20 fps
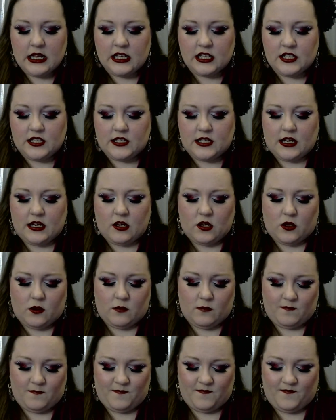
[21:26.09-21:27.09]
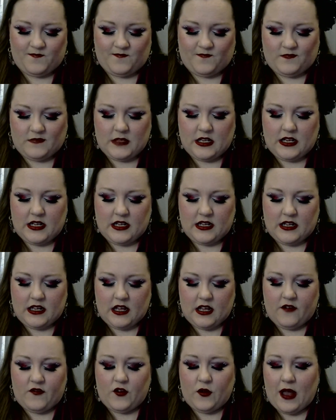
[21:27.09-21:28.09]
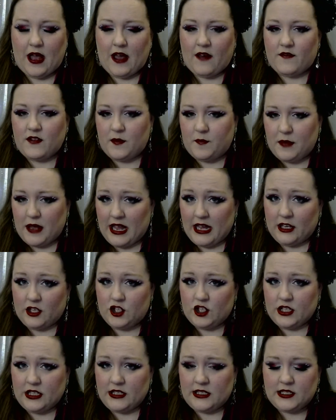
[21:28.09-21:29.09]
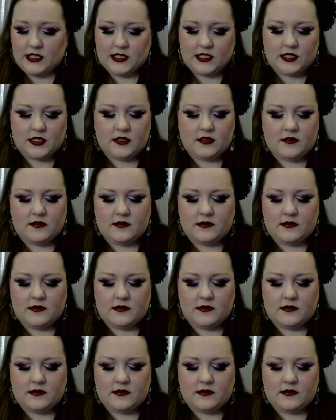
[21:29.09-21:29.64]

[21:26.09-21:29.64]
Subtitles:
So if you have the patience